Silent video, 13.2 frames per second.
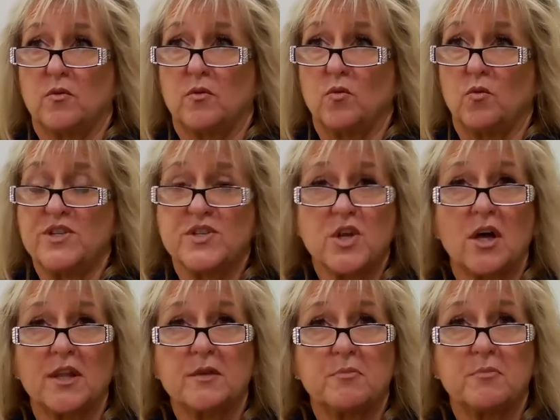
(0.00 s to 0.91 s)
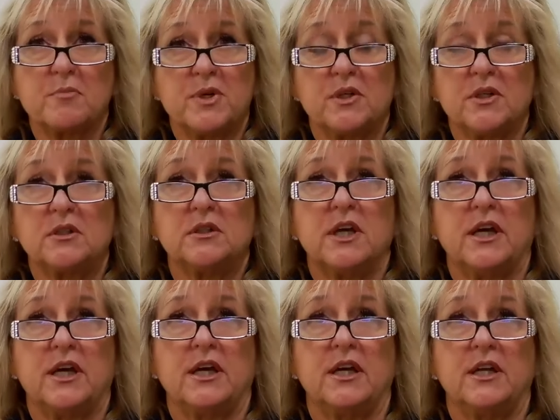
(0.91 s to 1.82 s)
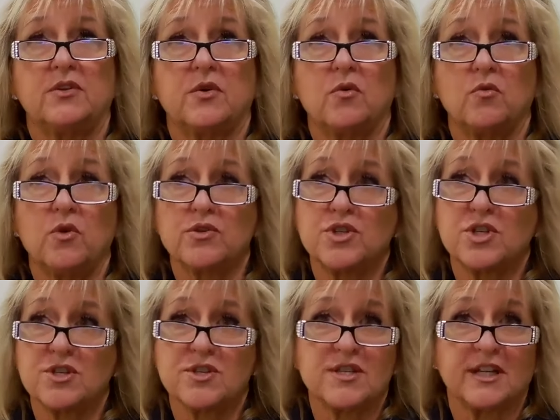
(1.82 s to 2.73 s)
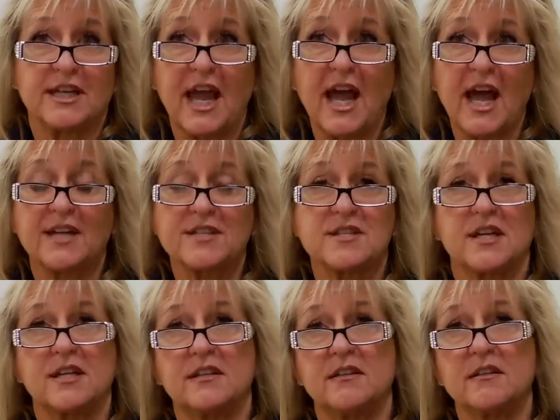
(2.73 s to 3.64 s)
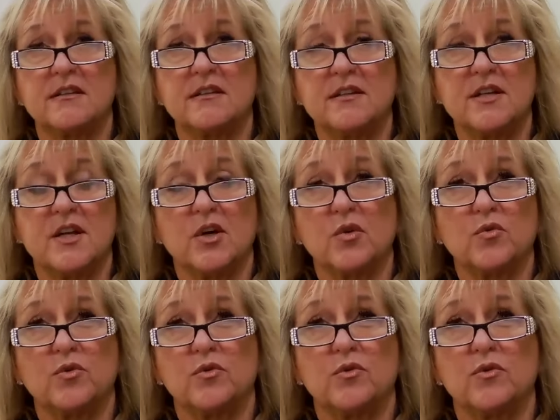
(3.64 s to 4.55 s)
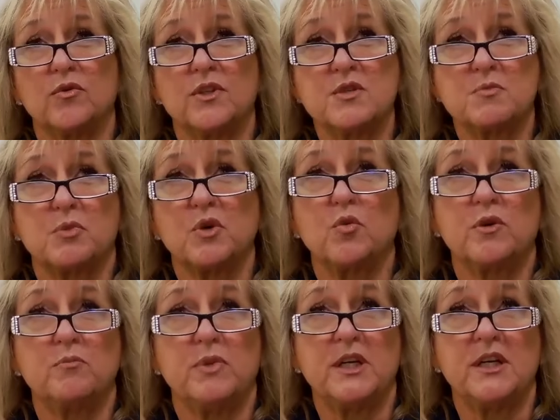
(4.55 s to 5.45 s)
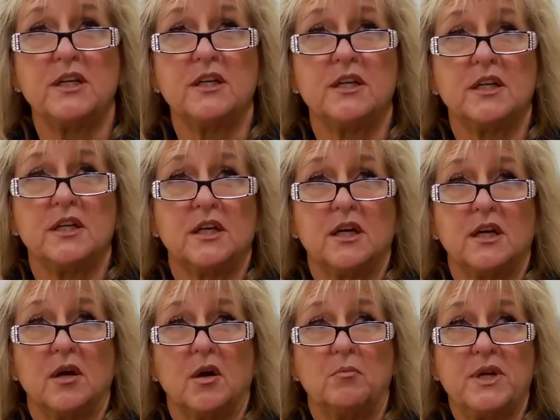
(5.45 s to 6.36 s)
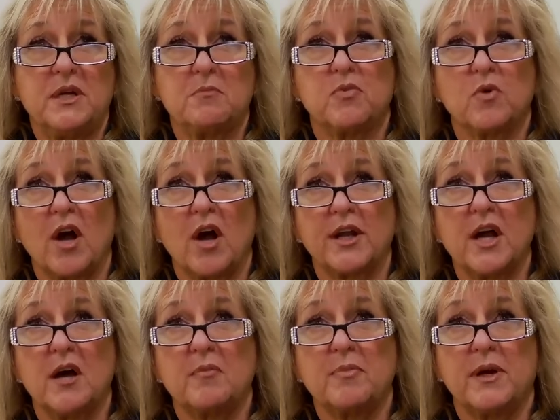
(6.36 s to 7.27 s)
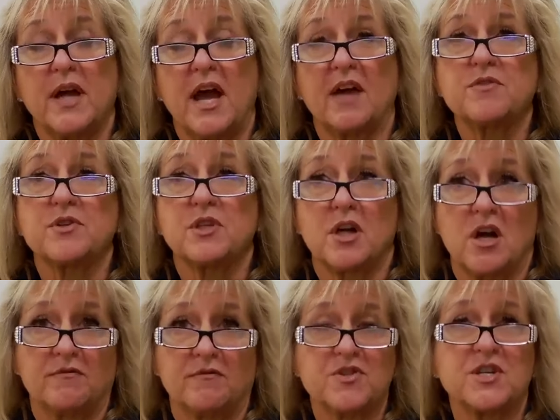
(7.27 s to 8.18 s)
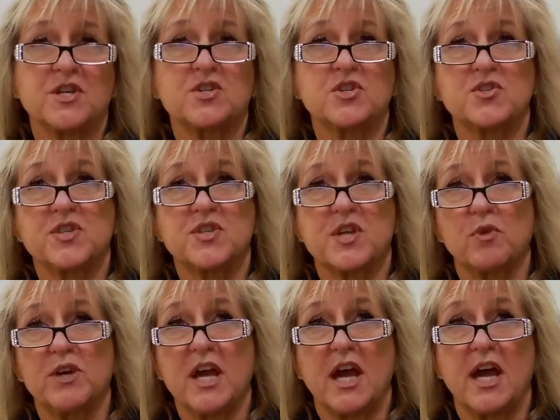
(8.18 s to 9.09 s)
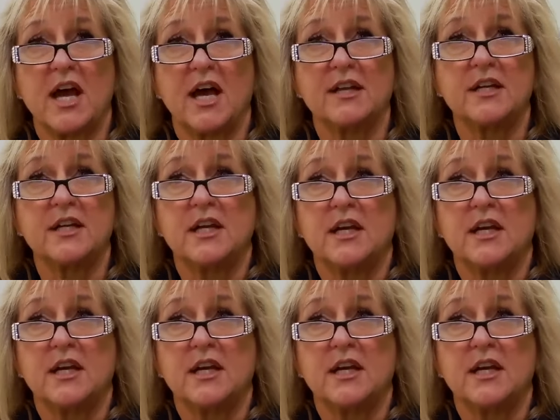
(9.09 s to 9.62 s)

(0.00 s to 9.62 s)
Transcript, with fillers: We saw the bill and we're just aghast that, you know, this bill would be being brought up after the conversations that we had.